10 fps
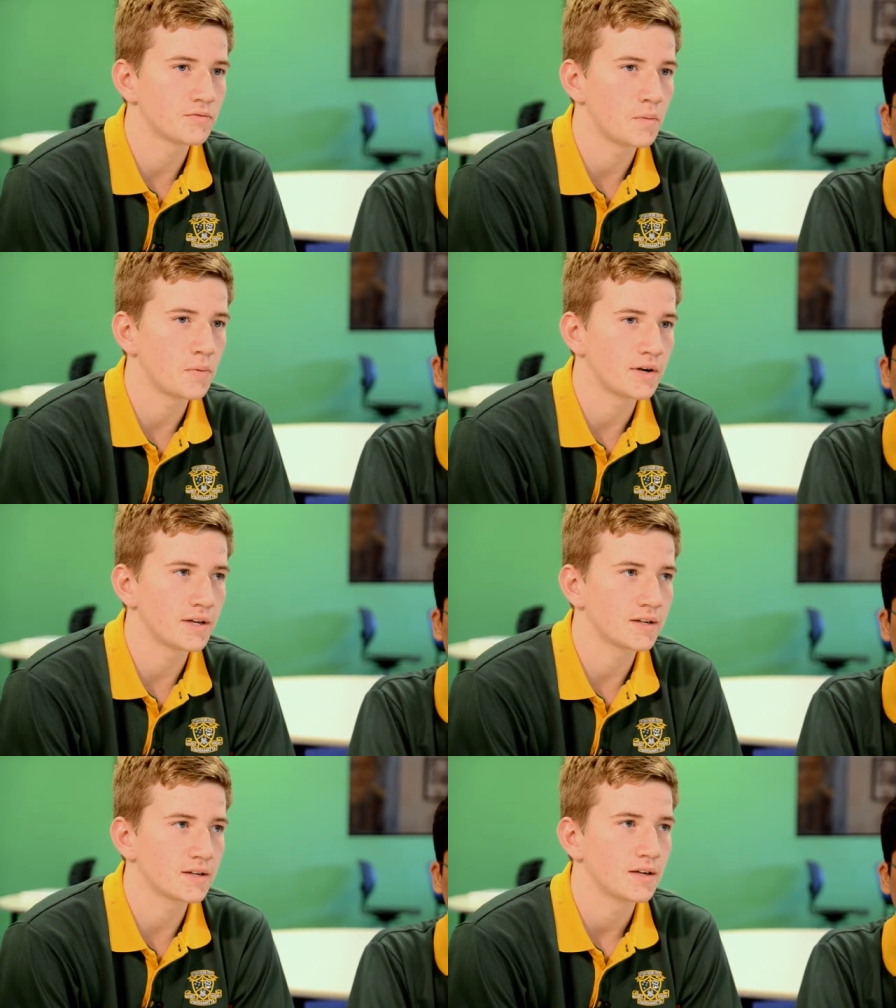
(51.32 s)

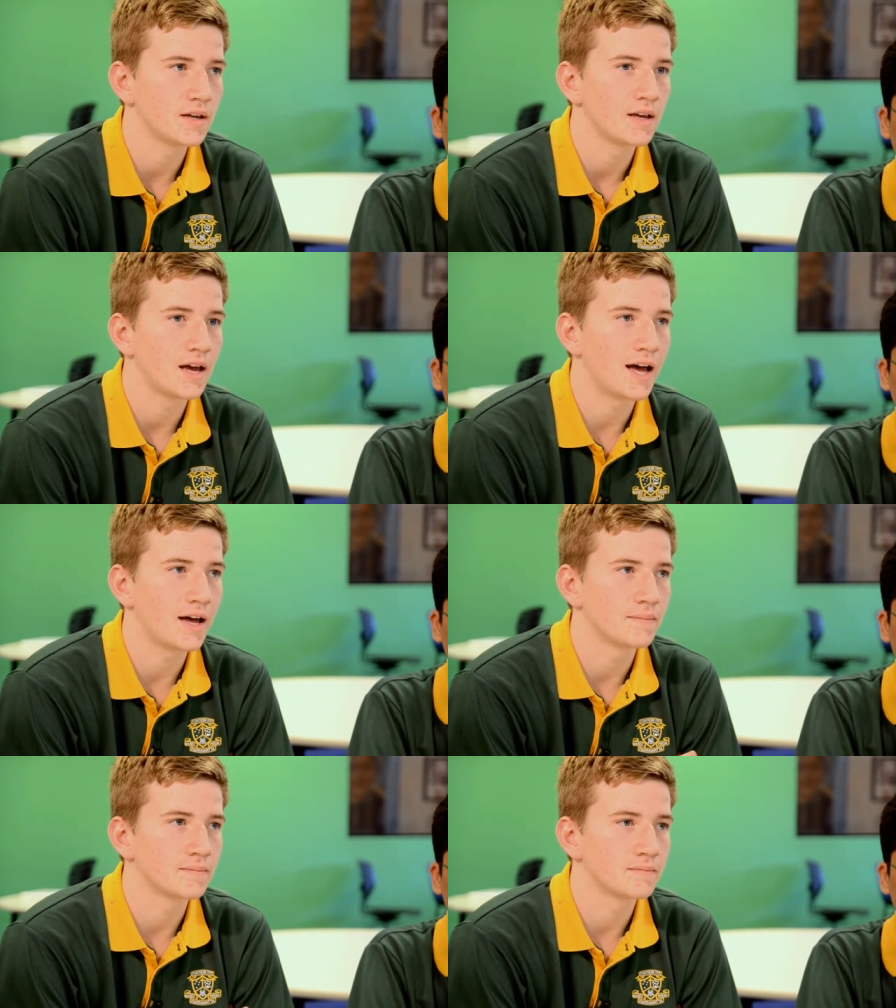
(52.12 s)
robotic
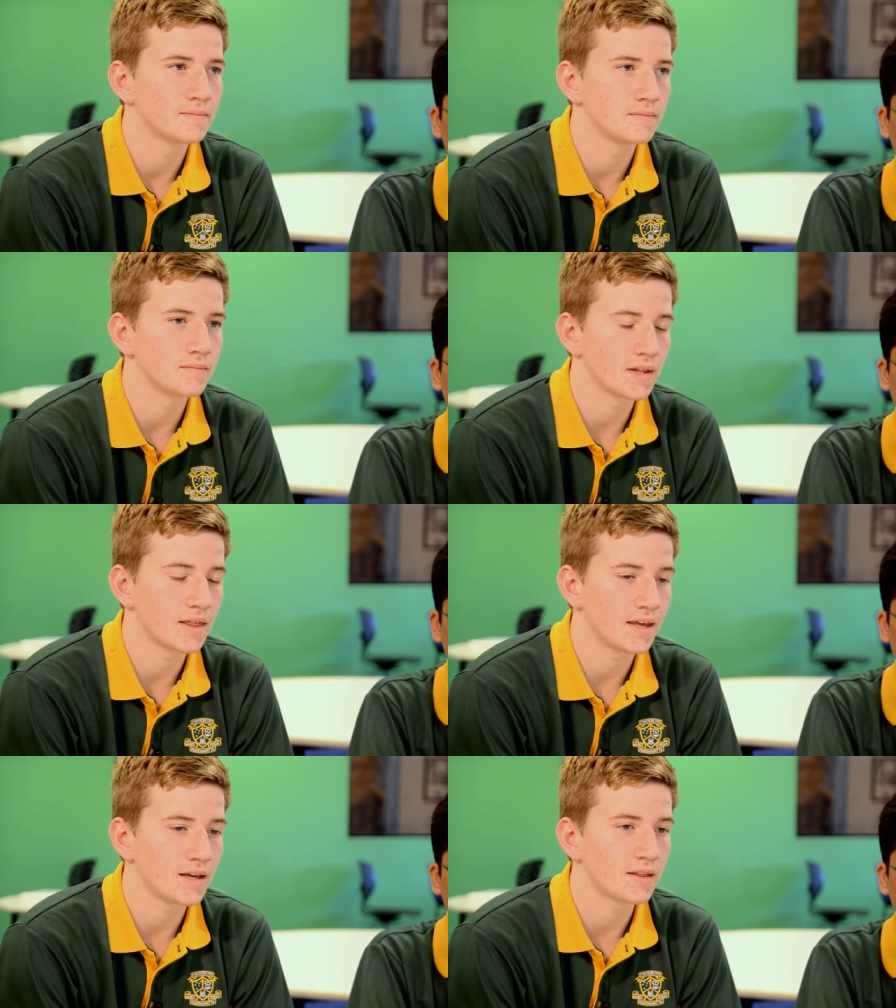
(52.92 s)

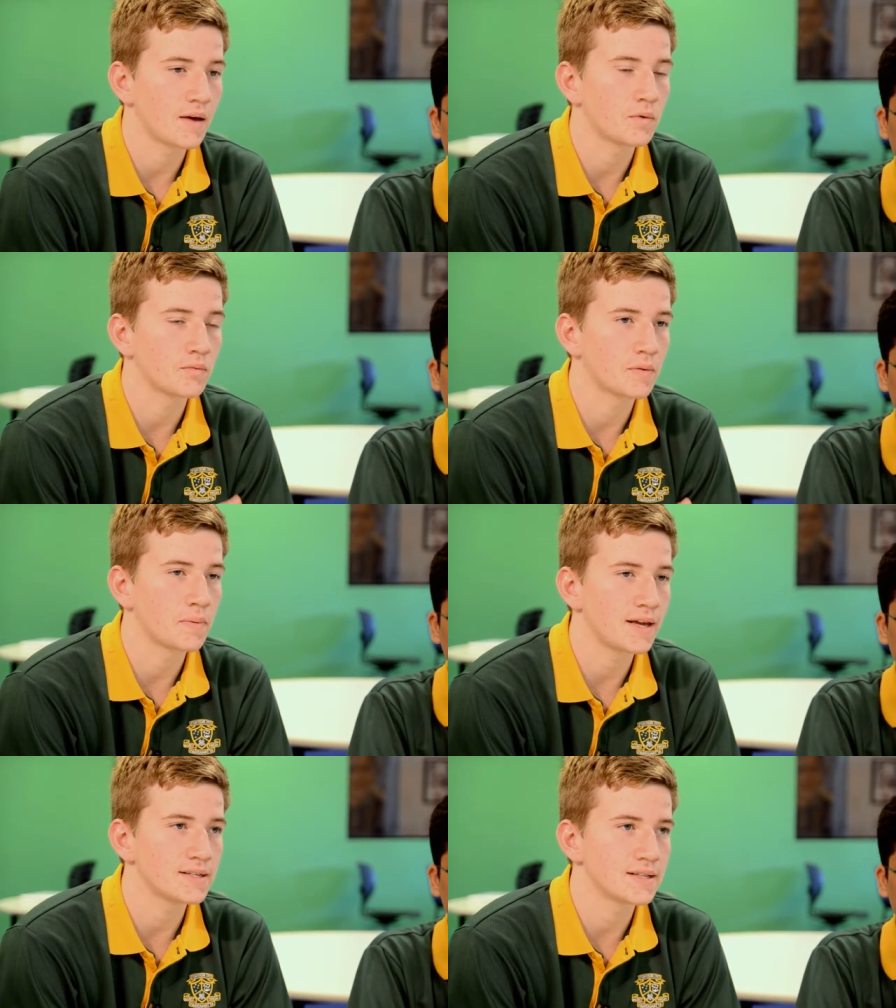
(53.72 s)
thing that would
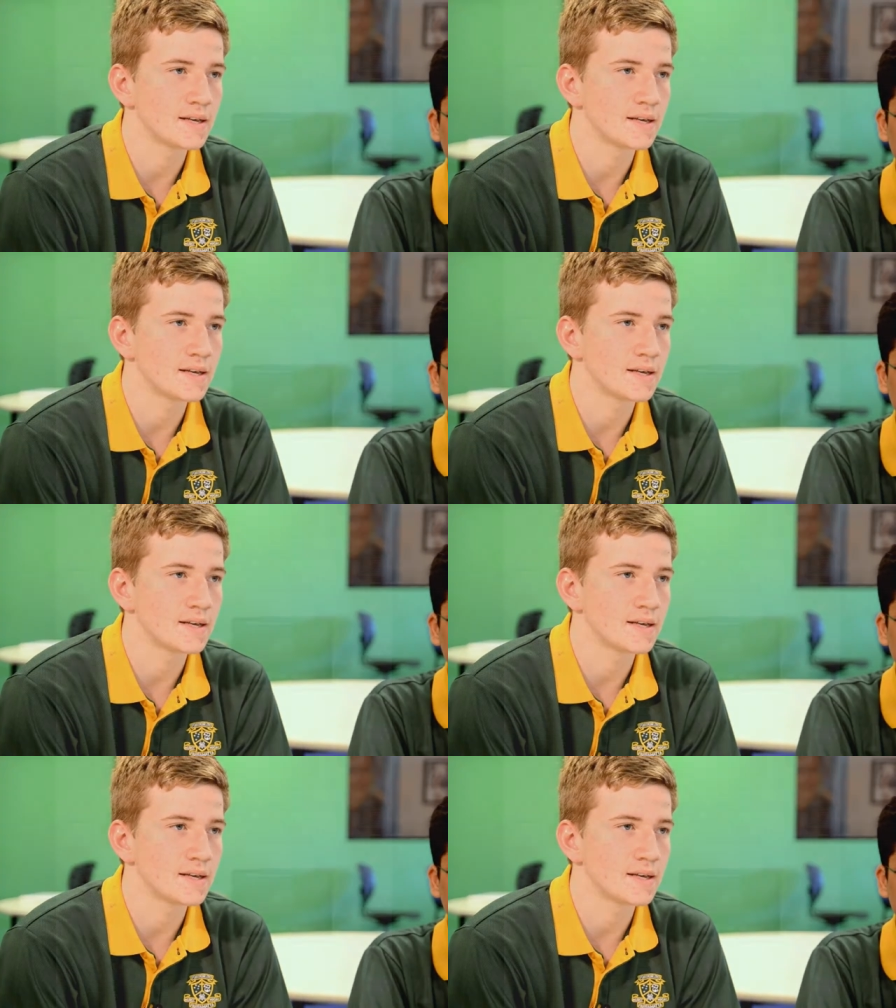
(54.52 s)
replace the